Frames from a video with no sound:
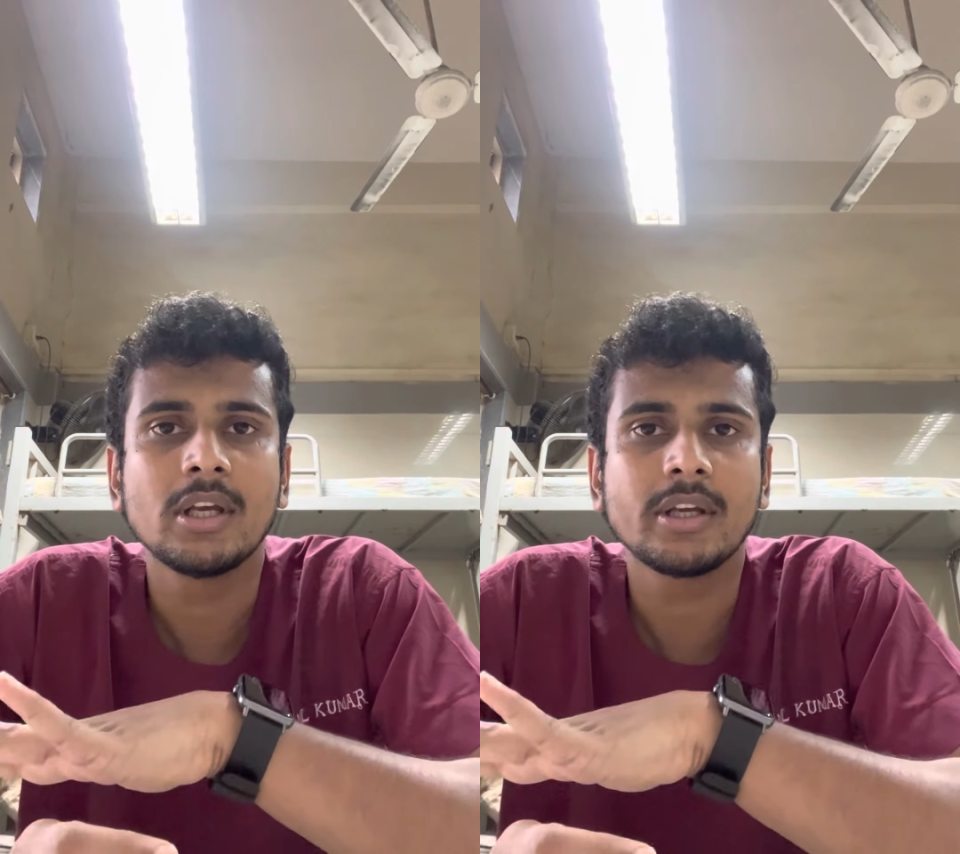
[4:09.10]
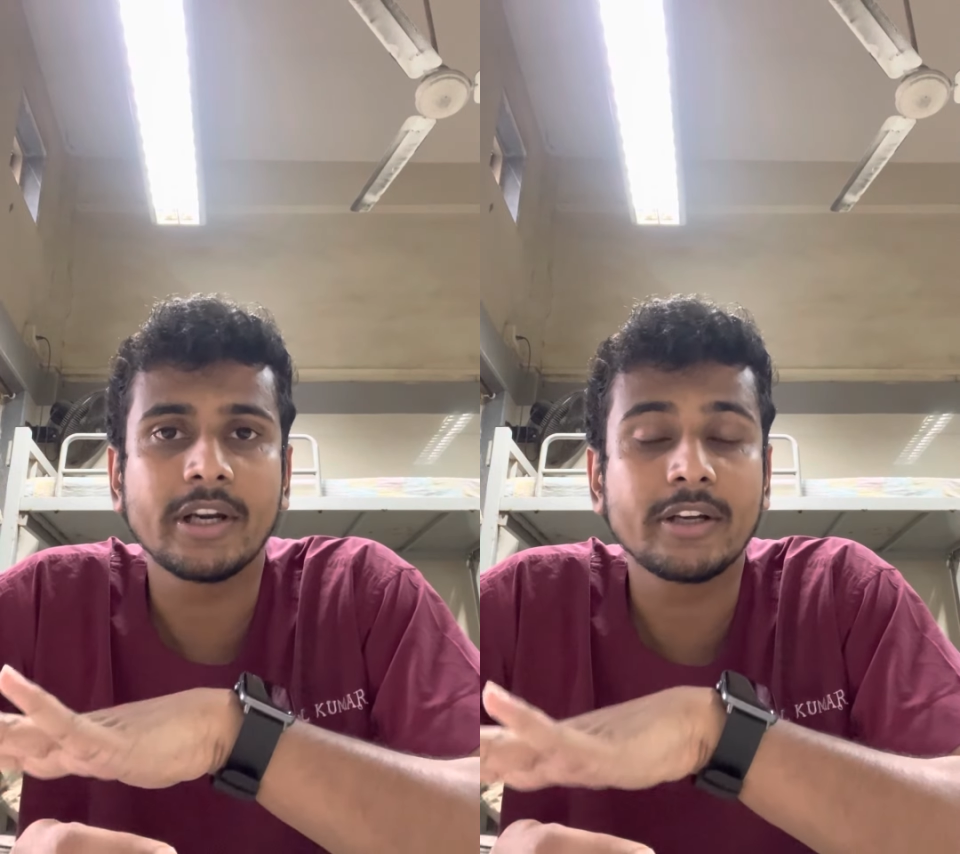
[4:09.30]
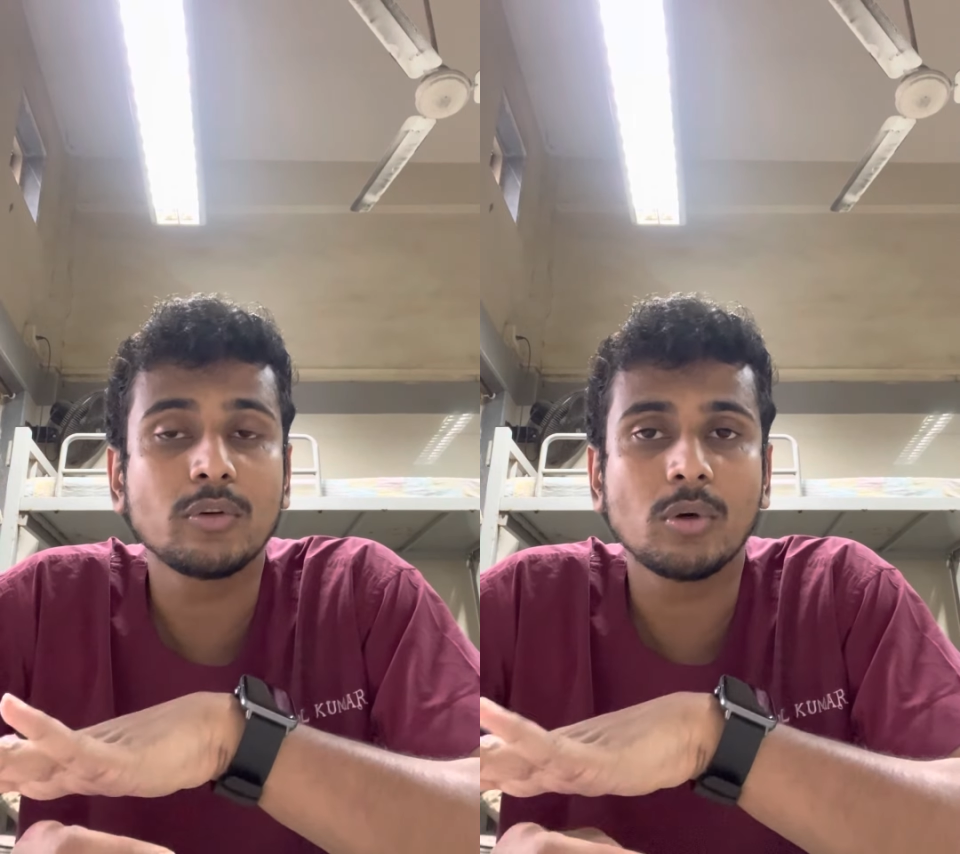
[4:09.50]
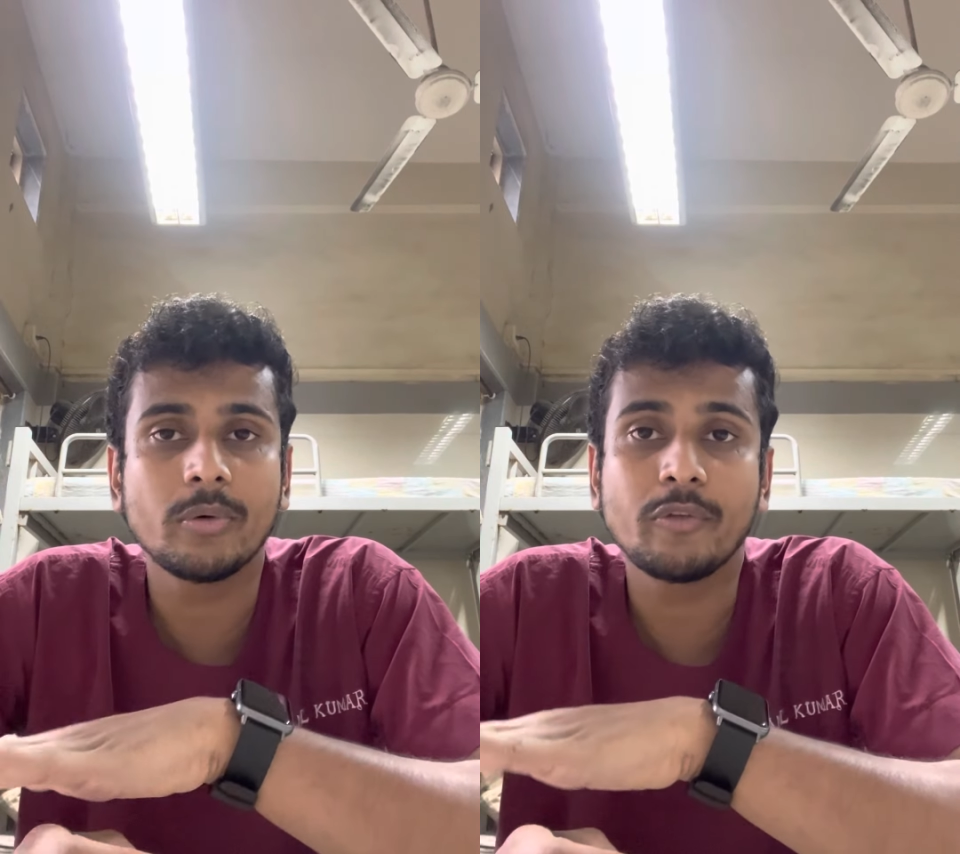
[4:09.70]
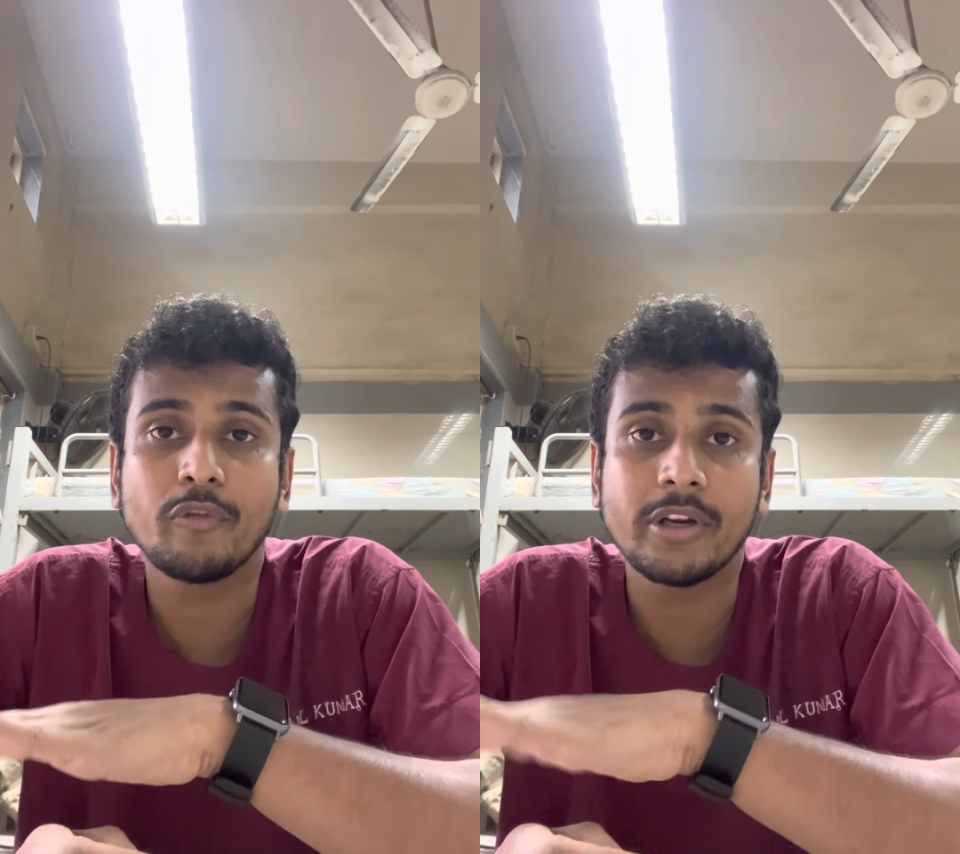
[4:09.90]
getting
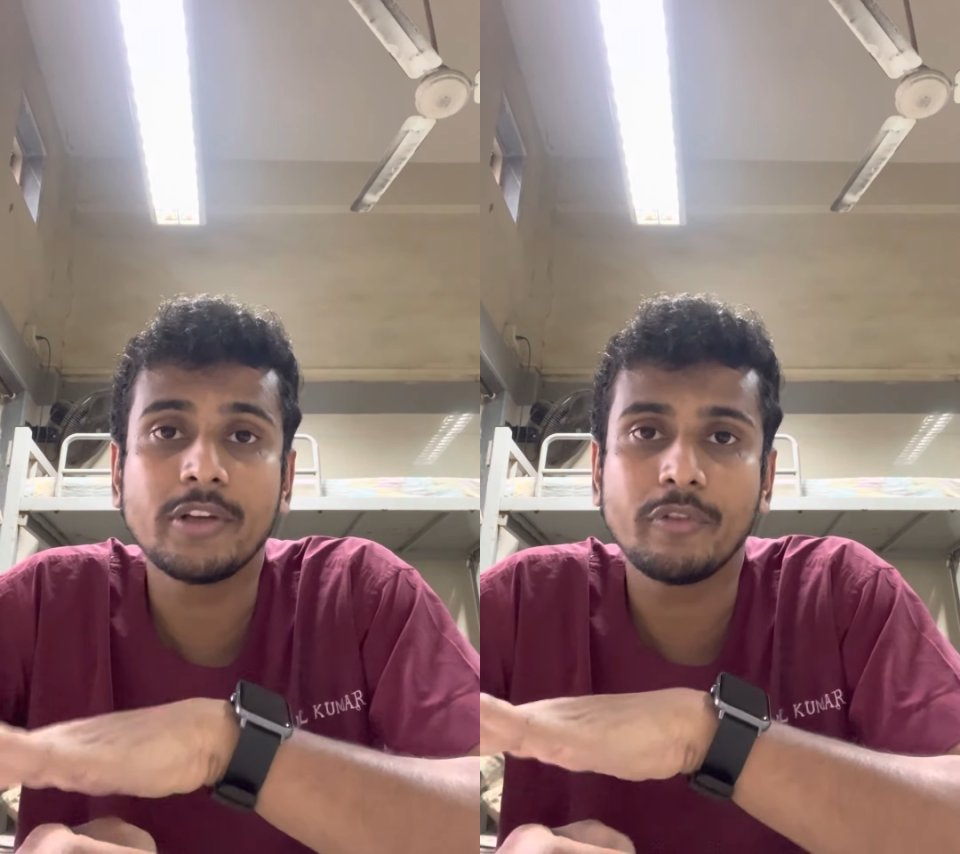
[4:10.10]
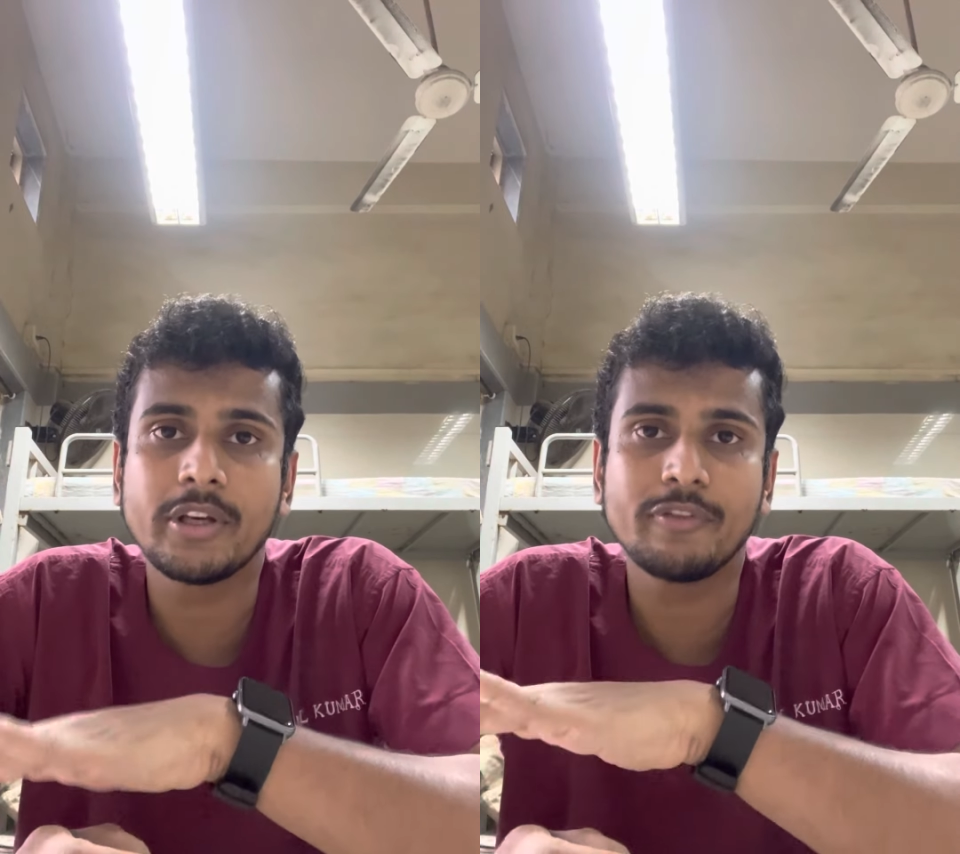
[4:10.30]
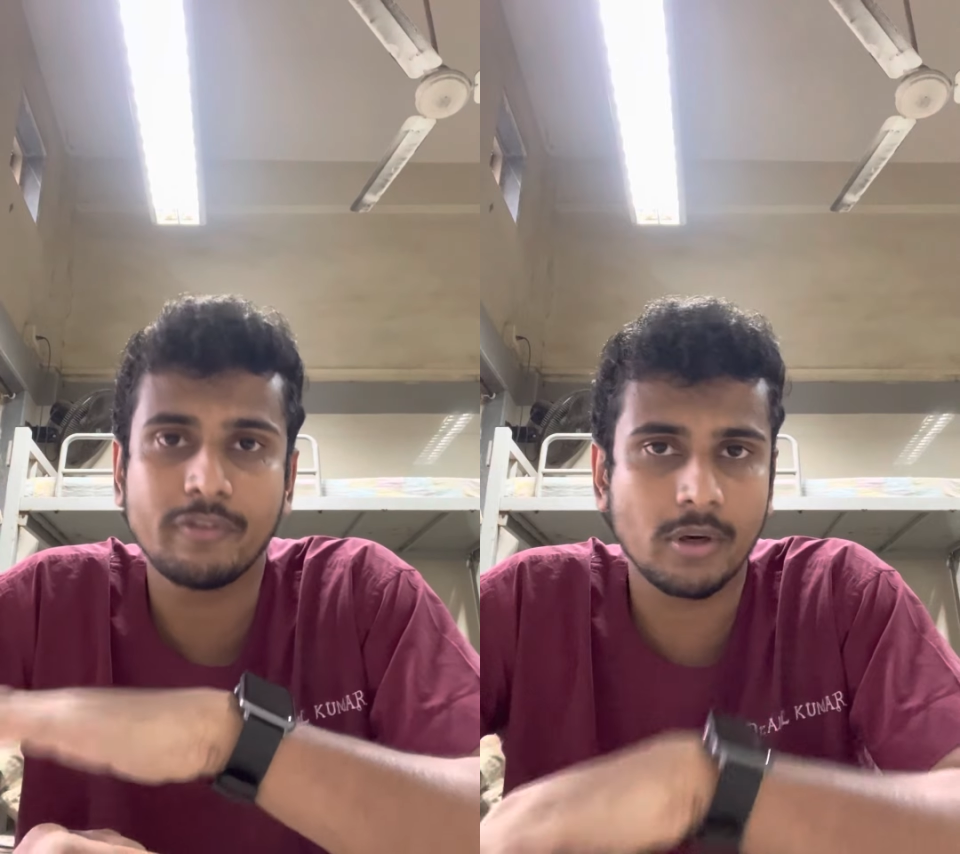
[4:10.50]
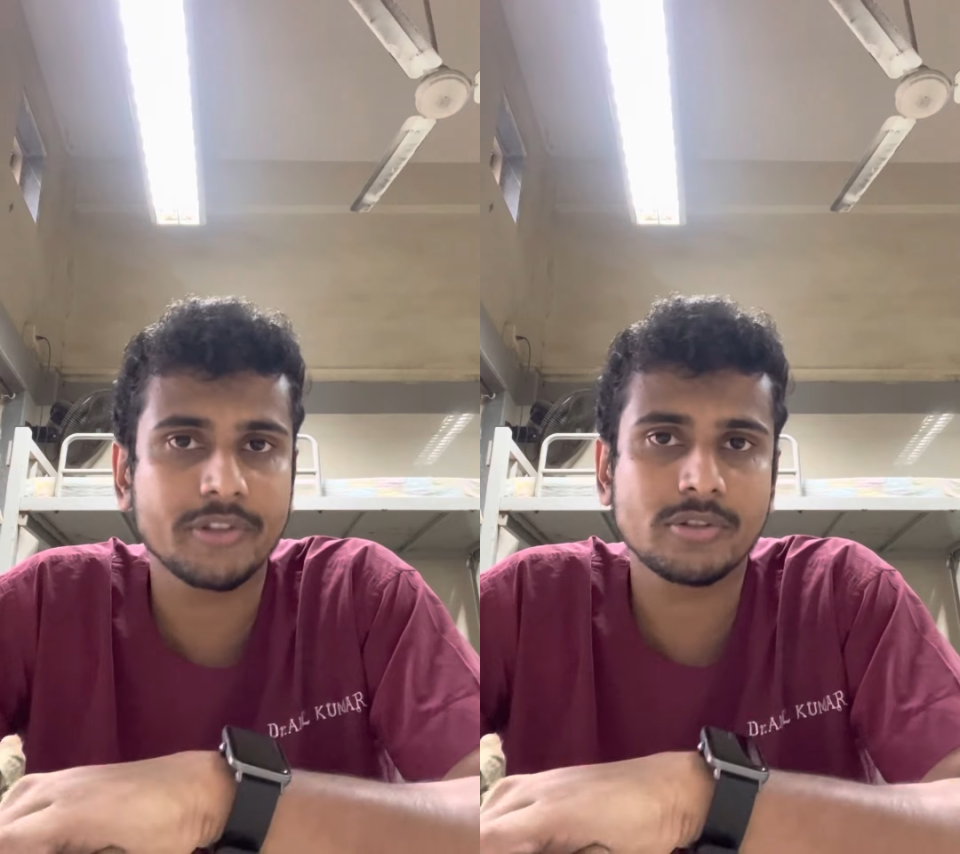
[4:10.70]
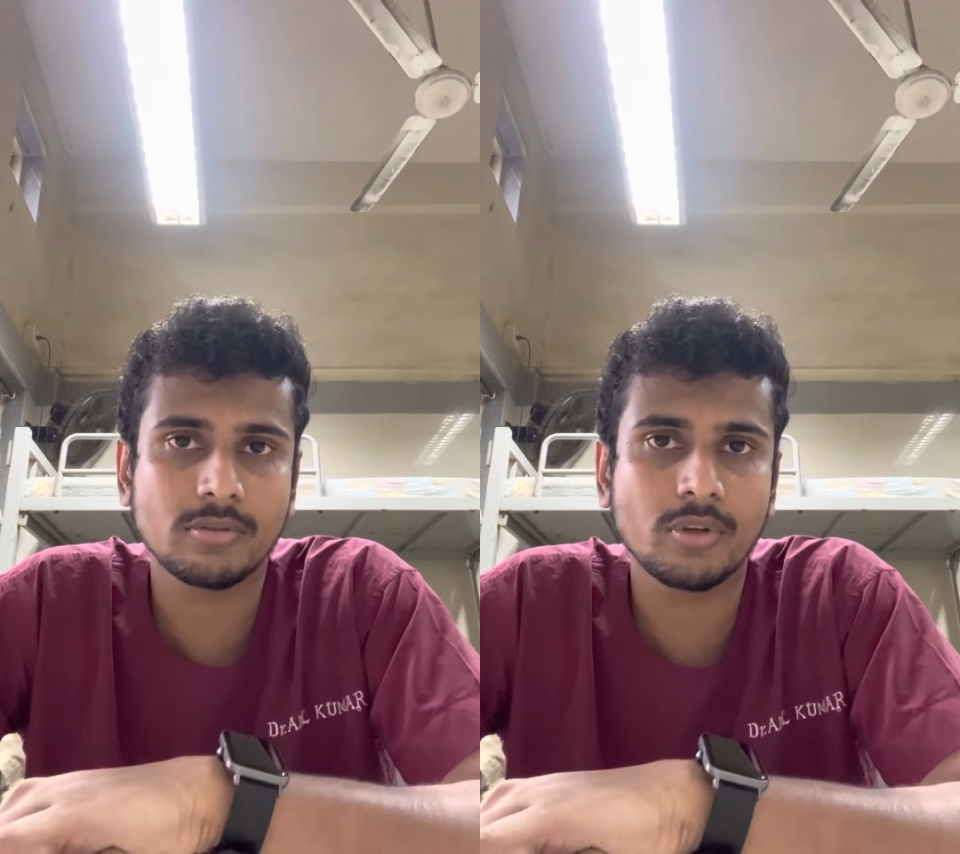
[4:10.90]
over very, very
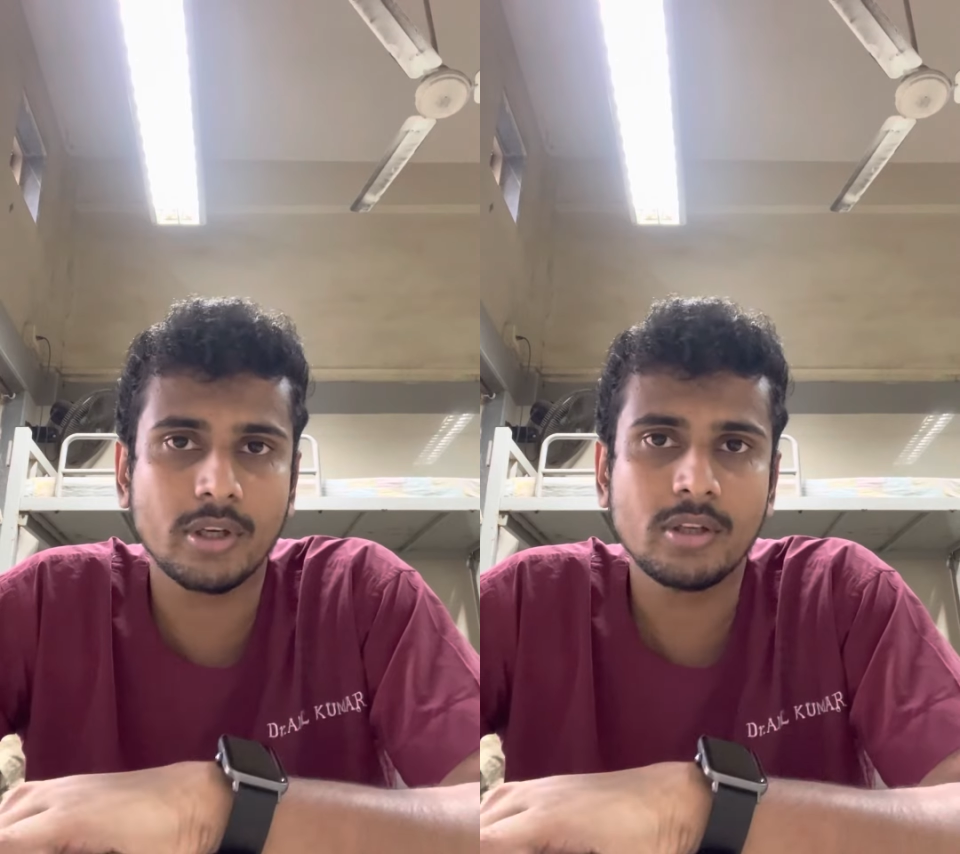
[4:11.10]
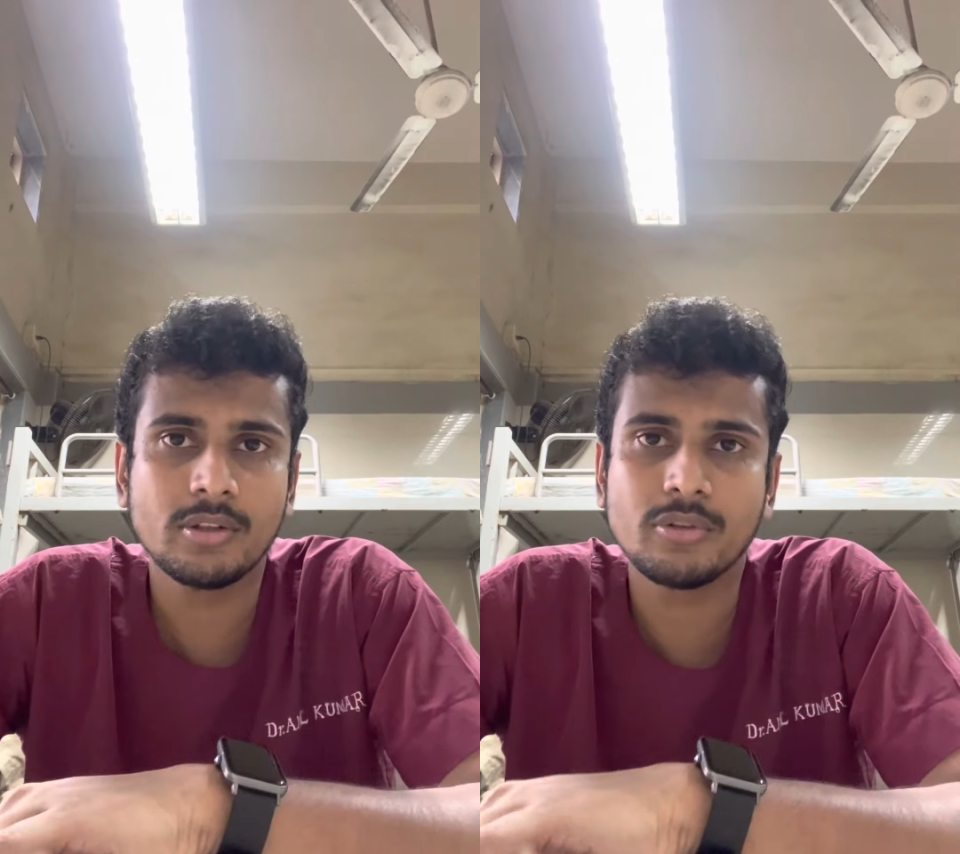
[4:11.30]
fast, okay.